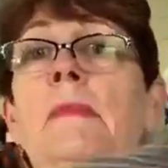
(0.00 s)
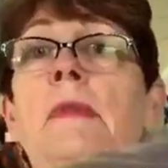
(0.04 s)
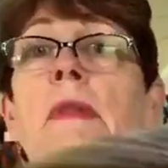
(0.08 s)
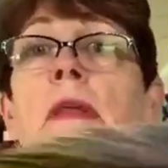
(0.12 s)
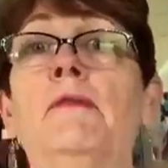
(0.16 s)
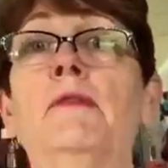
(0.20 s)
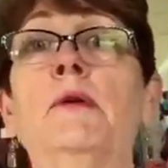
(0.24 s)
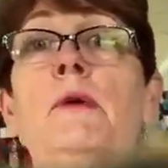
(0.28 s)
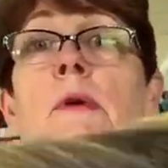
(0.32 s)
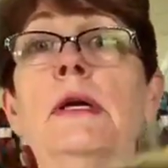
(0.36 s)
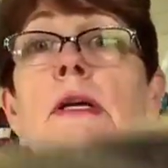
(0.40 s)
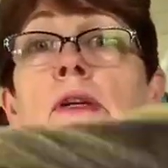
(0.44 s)

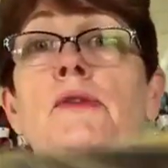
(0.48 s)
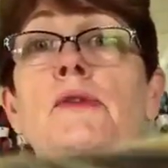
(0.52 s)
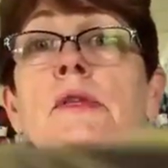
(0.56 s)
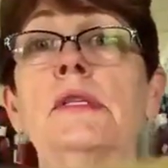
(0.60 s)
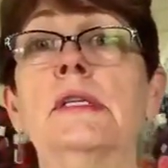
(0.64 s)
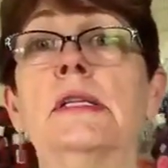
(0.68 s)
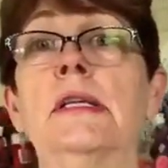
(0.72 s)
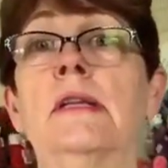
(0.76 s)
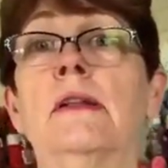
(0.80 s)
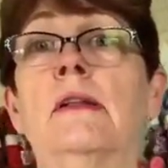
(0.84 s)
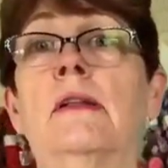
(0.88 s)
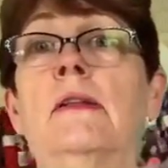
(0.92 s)
if you're
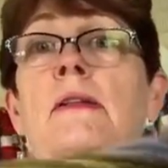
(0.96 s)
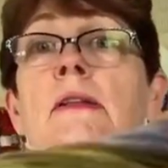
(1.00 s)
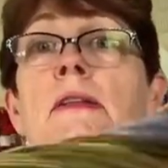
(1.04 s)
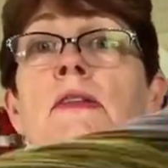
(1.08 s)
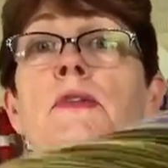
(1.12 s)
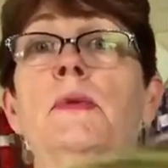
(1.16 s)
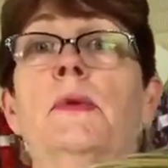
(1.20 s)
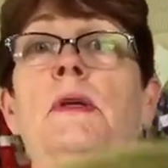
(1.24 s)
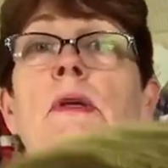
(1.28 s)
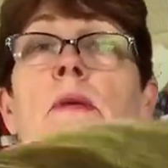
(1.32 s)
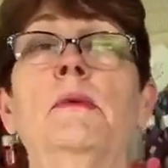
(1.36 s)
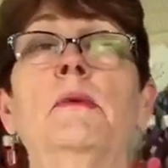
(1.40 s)
interested in
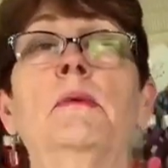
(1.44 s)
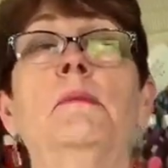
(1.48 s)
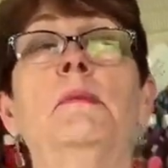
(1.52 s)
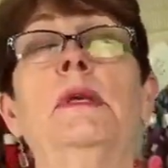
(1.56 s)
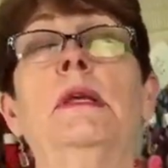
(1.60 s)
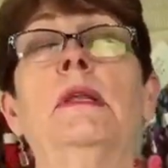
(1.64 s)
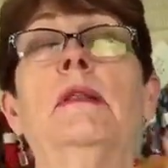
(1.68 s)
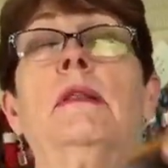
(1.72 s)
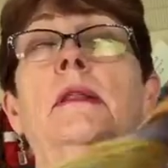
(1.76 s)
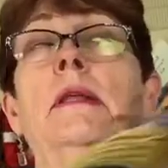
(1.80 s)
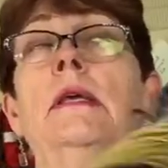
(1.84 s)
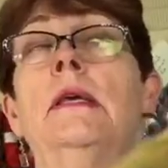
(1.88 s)
this one, it would
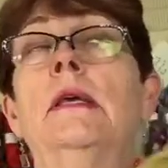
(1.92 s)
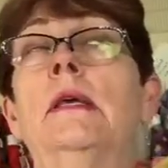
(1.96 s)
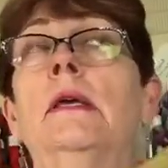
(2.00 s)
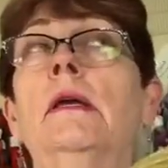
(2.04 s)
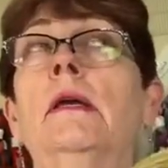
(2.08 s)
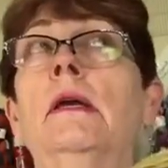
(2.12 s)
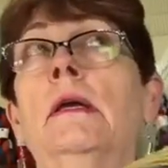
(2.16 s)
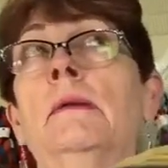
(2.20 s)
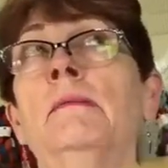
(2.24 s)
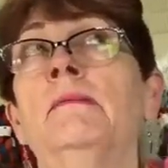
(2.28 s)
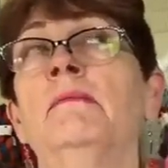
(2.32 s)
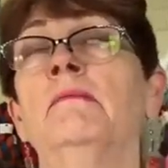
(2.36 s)
be the
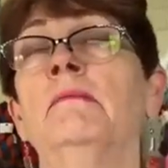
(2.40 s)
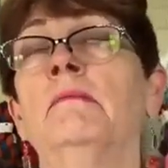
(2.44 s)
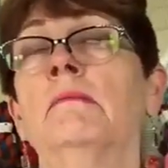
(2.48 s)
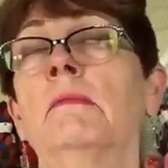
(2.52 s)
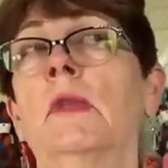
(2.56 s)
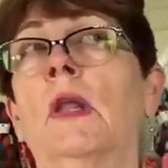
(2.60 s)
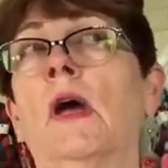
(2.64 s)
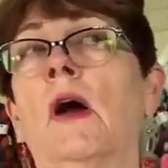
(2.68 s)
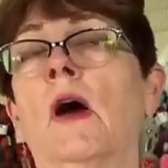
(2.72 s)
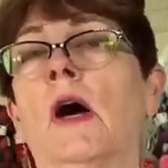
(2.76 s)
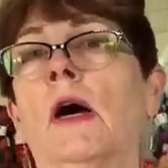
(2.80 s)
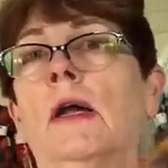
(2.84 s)

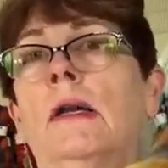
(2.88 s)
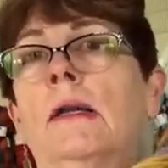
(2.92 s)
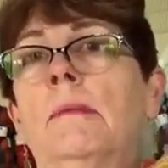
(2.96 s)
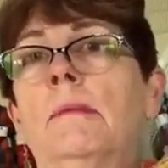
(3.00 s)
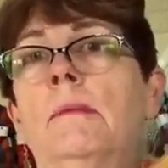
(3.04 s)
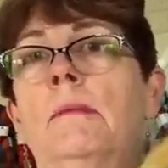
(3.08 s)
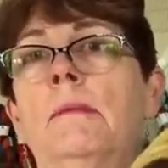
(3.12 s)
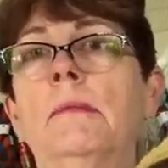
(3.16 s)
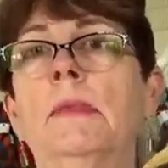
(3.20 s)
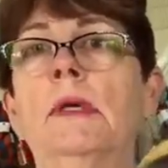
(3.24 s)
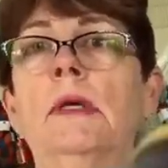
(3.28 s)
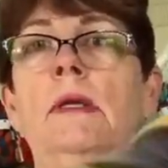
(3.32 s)

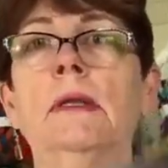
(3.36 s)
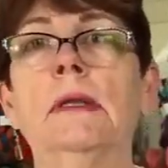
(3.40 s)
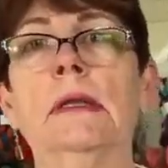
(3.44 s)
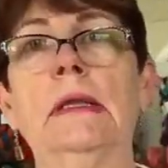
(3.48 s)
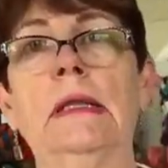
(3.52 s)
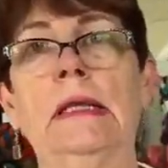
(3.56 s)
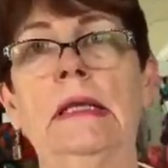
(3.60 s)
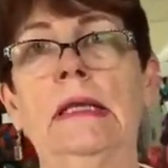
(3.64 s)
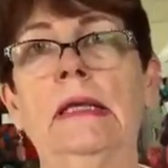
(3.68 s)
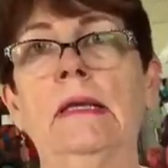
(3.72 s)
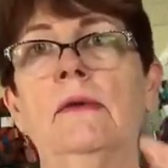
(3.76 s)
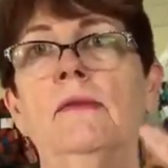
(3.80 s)
autumn
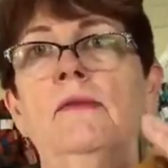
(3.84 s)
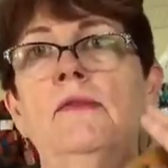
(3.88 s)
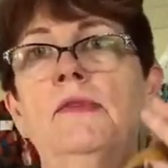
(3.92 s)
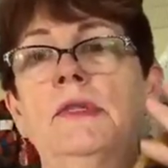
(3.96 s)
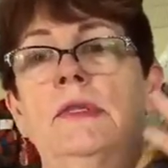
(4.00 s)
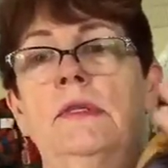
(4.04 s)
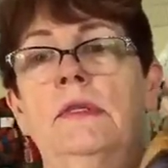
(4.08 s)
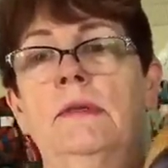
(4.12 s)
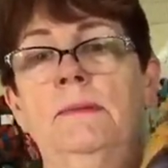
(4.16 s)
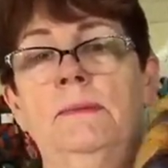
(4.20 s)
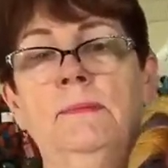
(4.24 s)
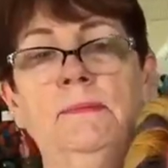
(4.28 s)

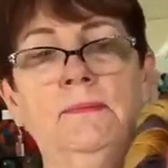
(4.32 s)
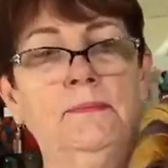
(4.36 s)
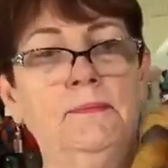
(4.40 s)
leaves.